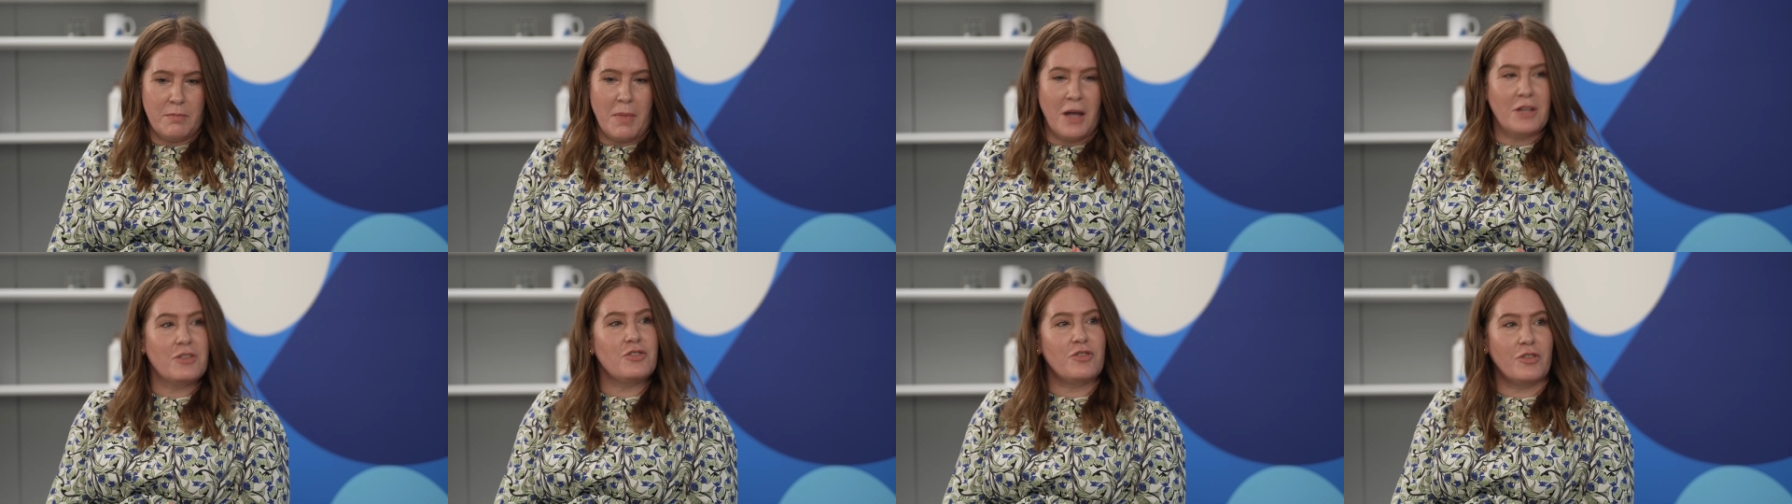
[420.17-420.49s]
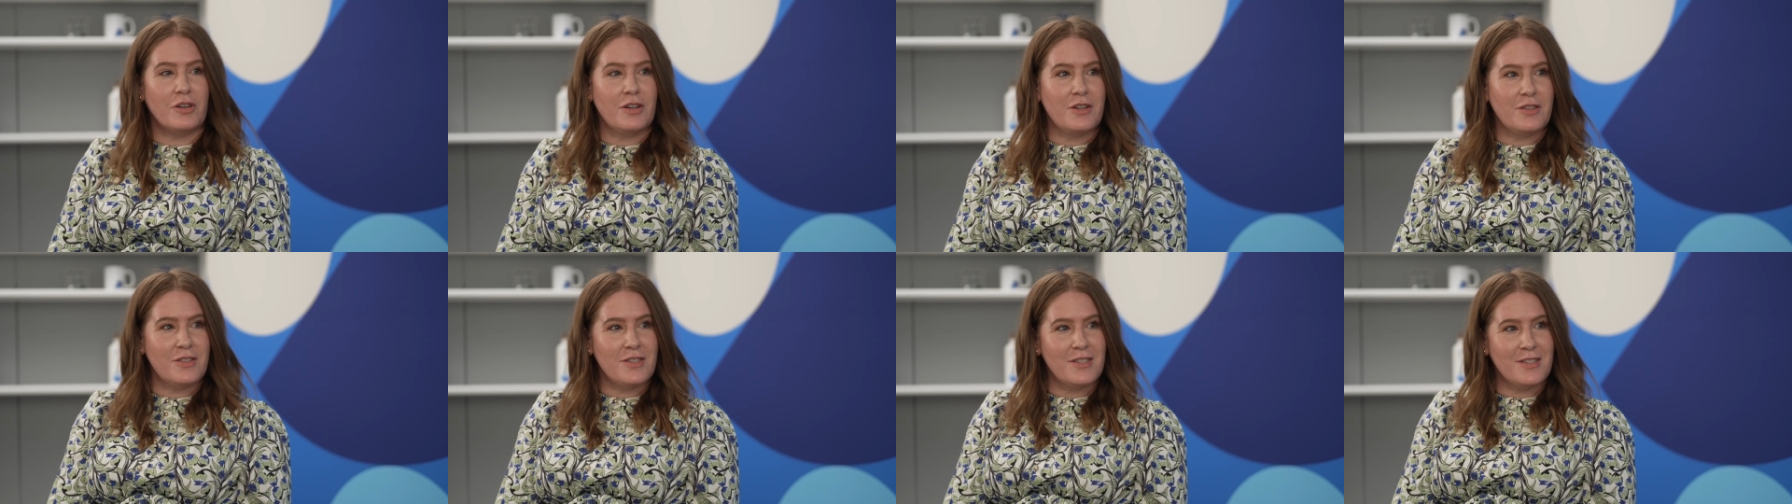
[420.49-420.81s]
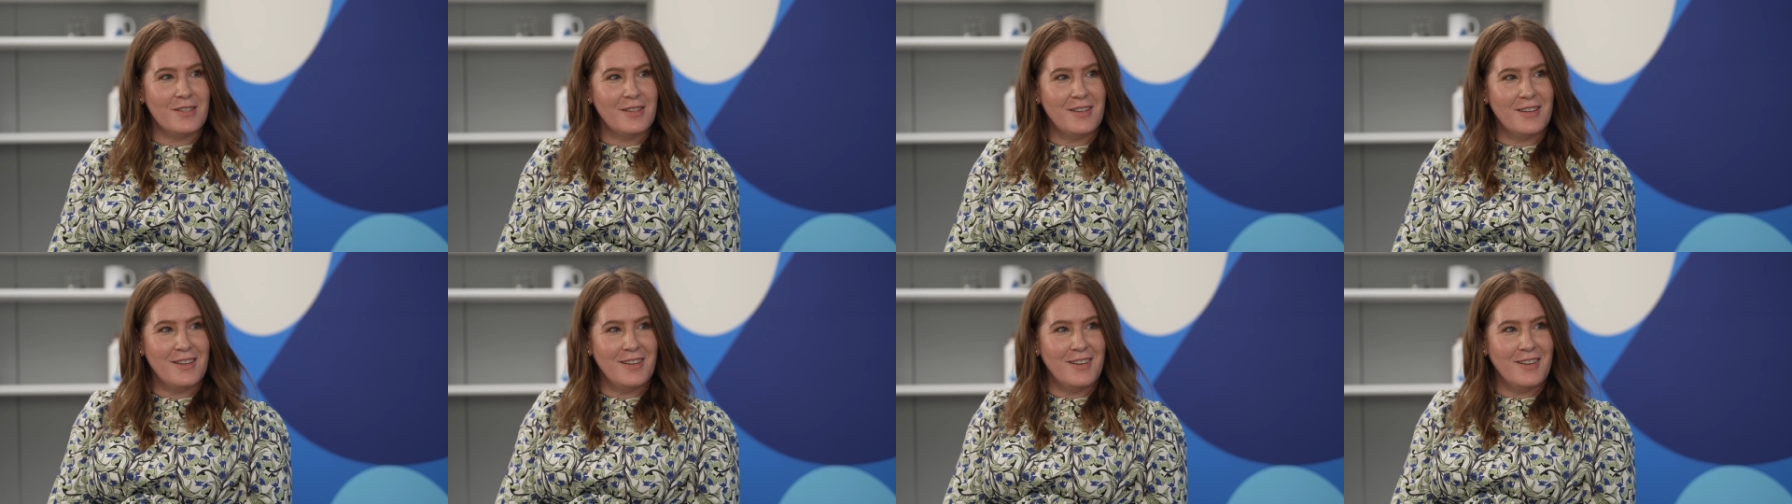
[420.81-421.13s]

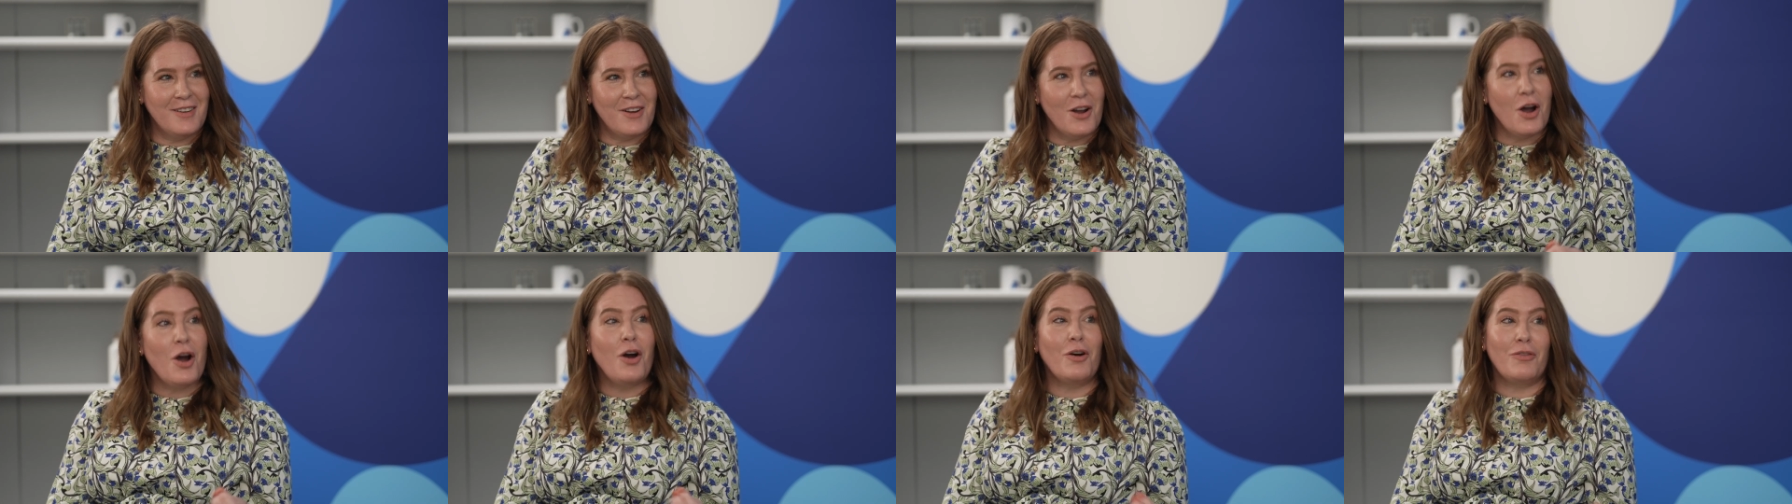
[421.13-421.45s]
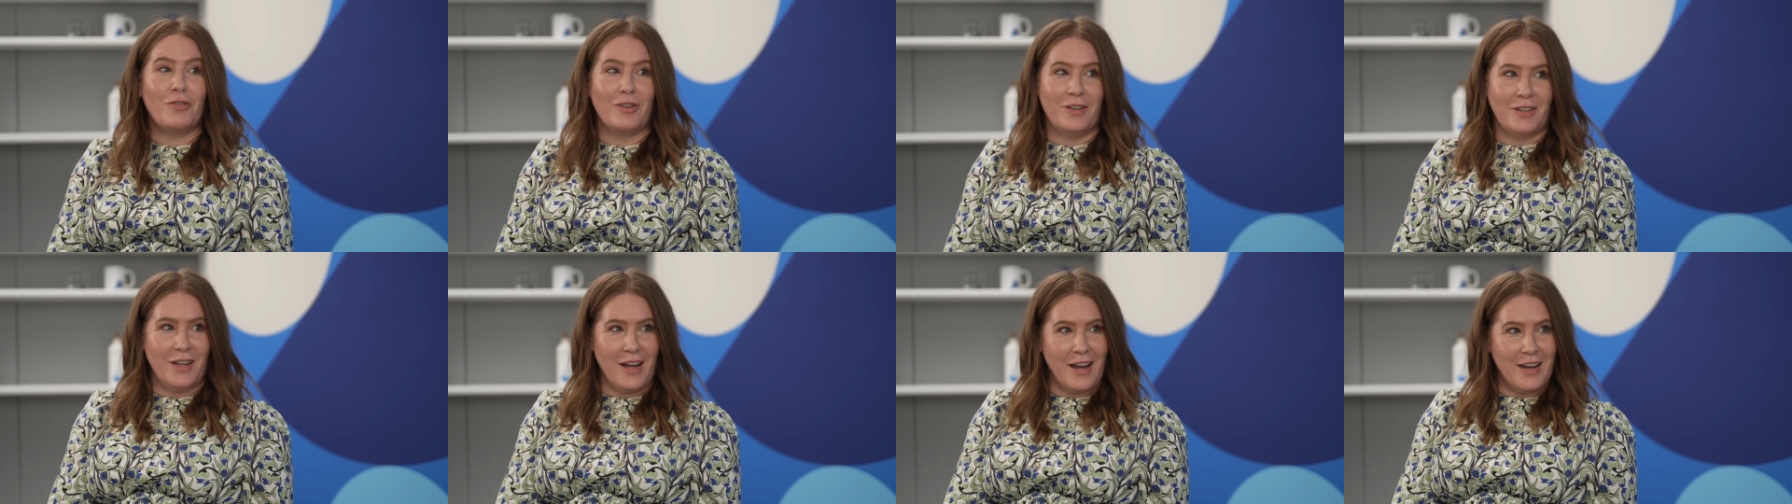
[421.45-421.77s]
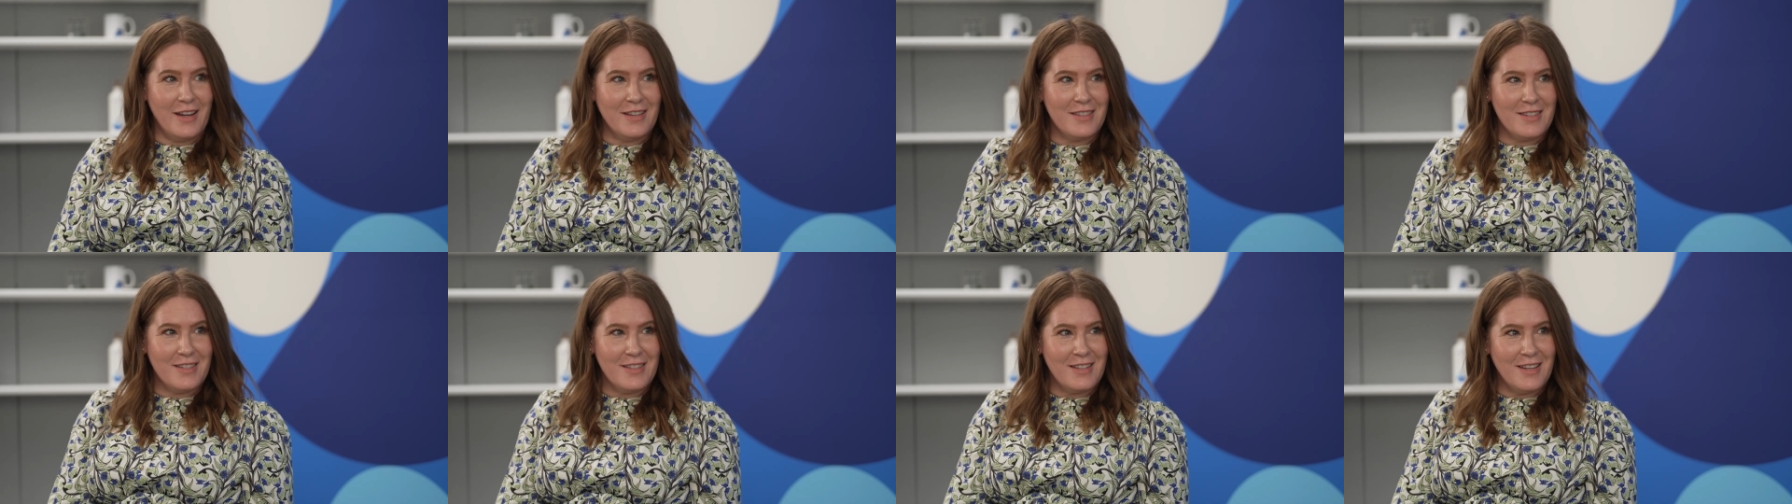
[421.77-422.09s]
metrics
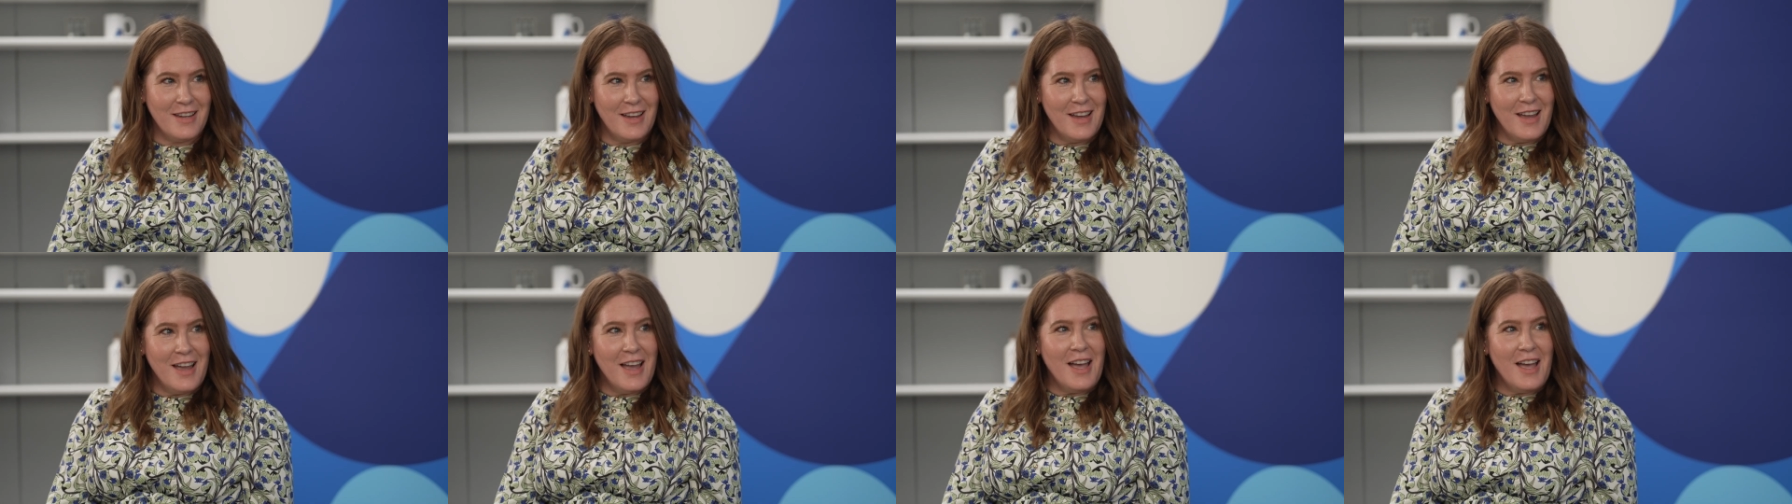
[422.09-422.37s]
overnight.